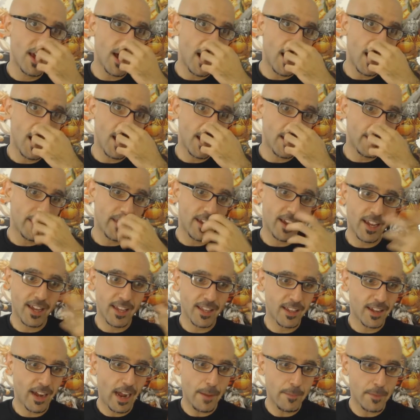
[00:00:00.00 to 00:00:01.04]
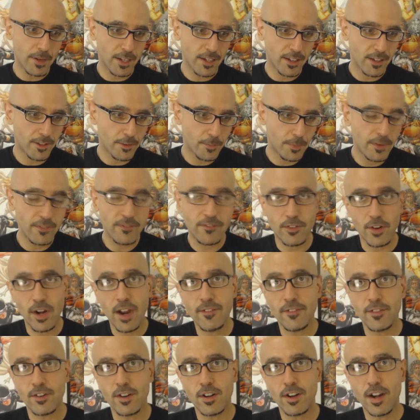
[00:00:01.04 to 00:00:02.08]
that, I mean, it's been
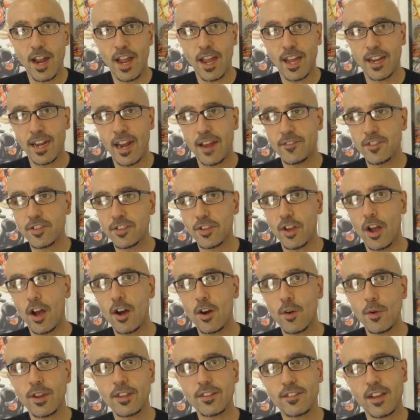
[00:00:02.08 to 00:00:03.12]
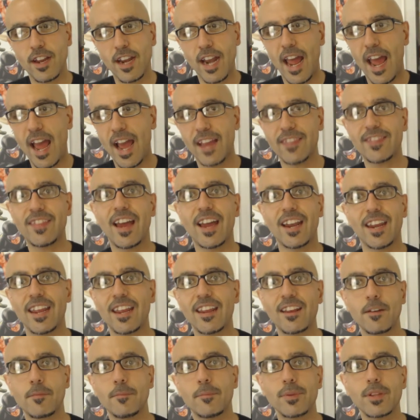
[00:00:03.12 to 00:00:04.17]
forever. And I've just always kind of had that
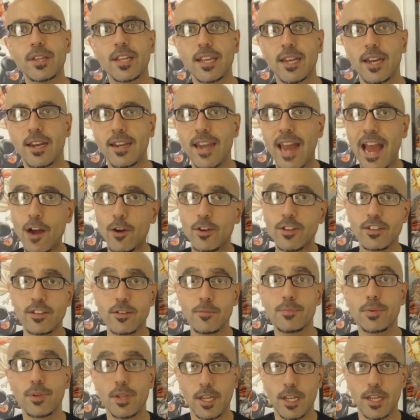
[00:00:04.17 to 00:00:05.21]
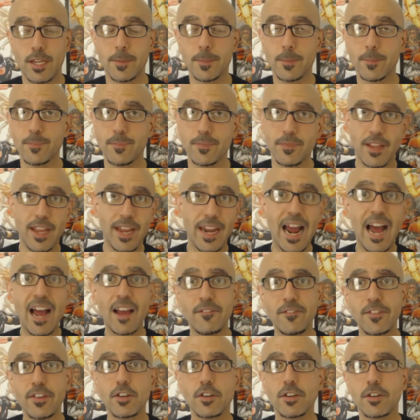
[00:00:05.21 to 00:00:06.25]
incomplete, and now it's complete. And
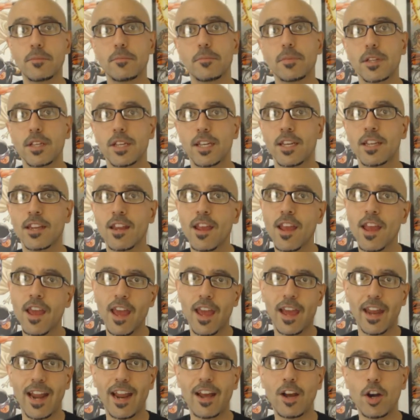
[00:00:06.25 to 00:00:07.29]
I feel complete, and